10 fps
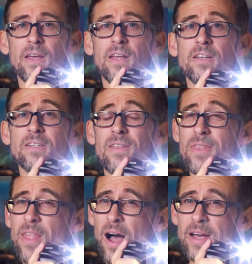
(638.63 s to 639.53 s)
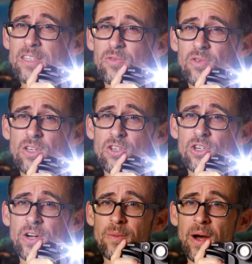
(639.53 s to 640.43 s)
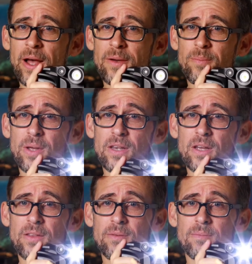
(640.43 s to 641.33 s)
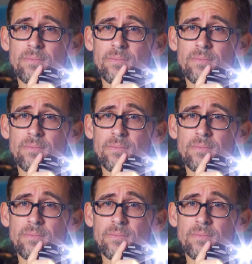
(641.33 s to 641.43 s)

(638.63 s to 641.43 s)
It is a nice feature in my opinion.